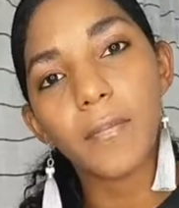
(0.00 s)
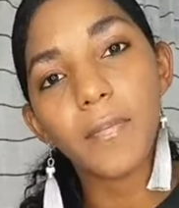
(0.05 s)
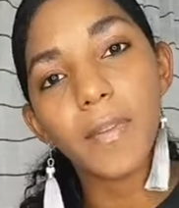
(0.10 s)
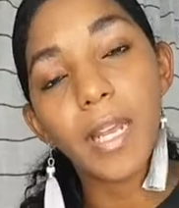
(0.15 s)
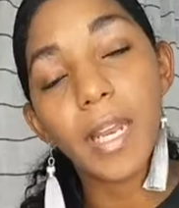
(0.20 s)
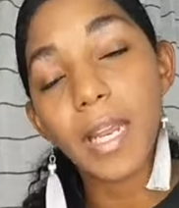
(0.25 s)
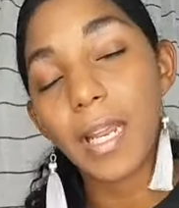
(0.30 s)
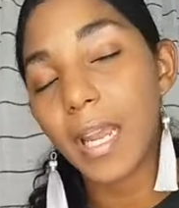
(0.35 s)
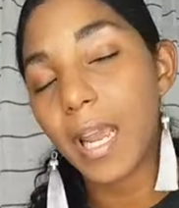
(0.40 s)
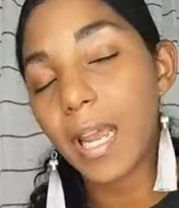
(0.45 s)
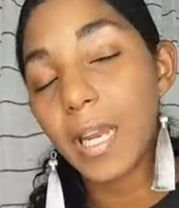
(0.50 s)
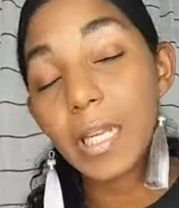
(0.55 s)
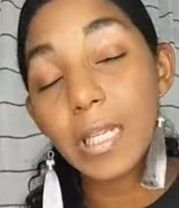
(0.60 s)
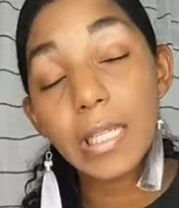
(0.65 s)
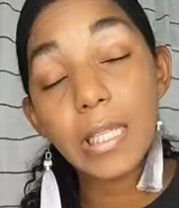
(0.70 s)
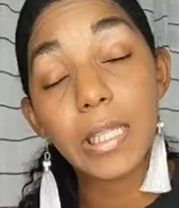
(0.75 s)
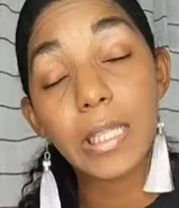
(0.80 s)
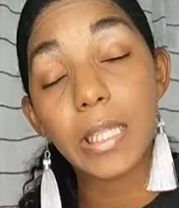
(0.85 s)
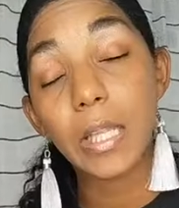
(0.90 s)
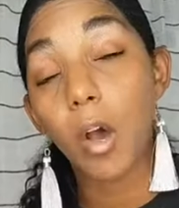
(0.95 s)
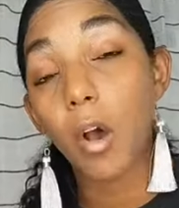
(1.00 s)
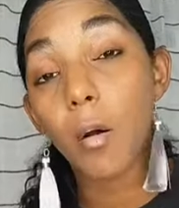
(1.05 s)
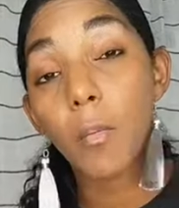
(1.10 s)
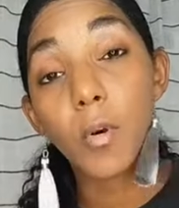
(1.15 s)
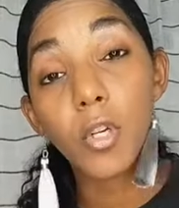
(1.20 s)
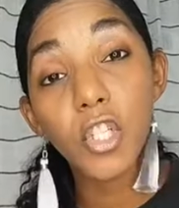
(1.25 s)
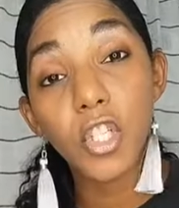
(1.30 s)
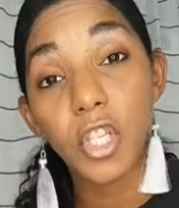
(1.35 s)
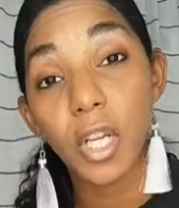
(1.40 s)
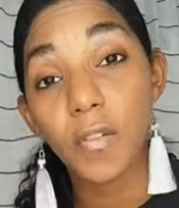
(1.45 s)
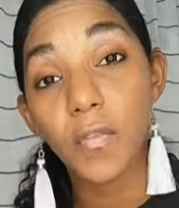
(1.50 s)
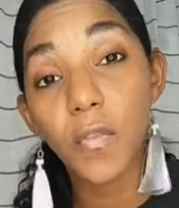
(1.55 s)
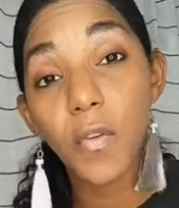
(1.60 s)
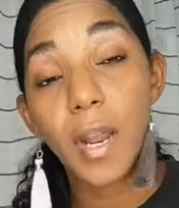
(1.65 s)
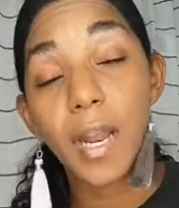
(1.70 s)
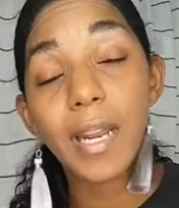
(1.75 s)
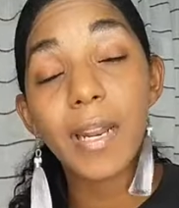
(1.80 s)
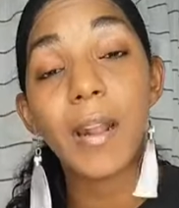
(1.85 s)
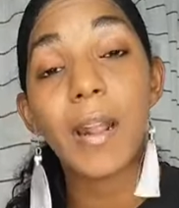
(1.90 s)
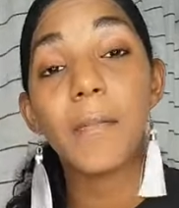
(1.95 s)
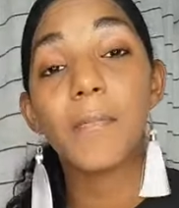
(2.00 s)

And again, it's so much different.